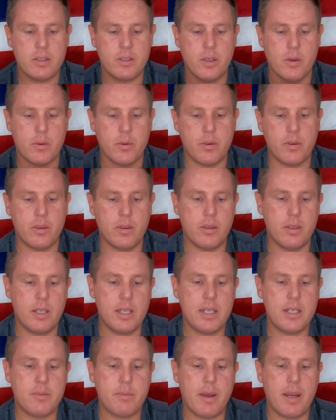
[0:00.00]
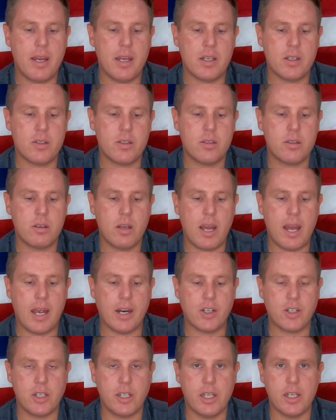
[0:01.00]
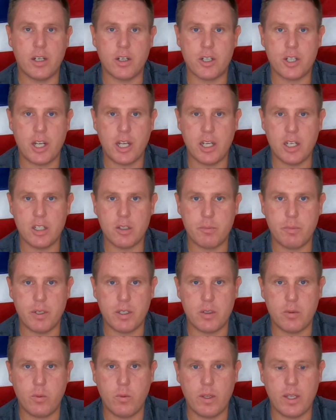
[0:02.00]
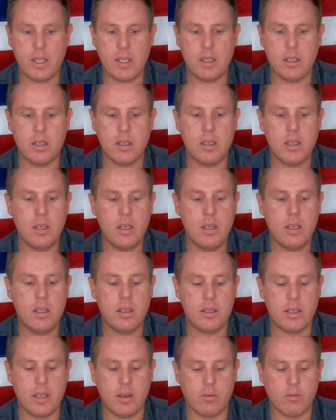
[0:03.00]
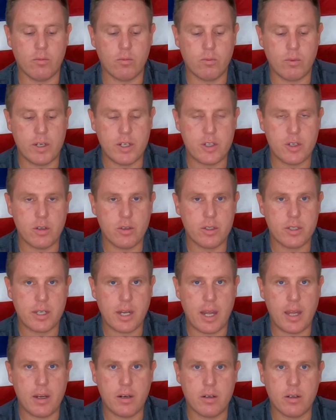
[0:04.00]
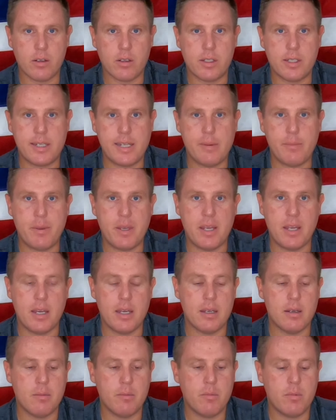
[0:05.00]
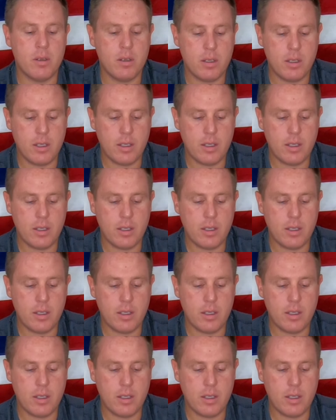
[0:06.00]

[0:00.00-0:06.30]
So these mags actually interchange between the original Steyr TPM,